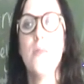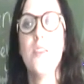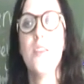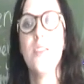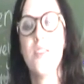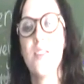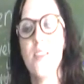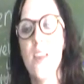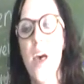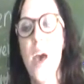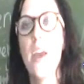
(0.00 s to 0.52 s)

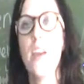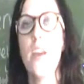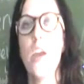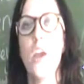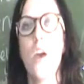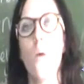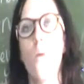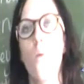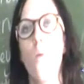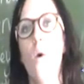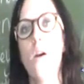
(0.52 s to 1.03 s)

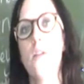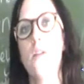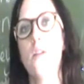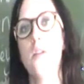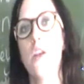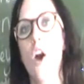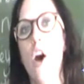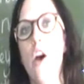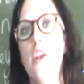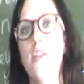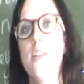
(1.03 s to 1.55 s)
deciding on what
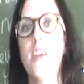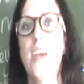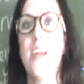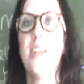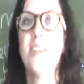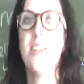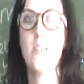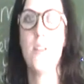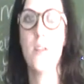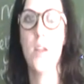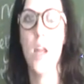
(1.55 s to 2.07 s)

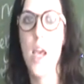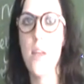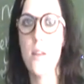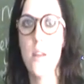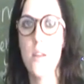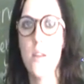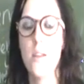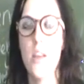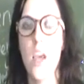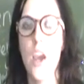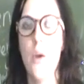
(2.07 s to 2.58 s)
content is
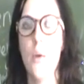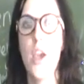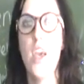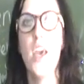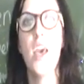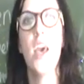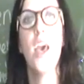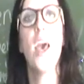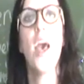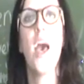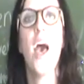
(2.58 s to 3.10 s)
necessary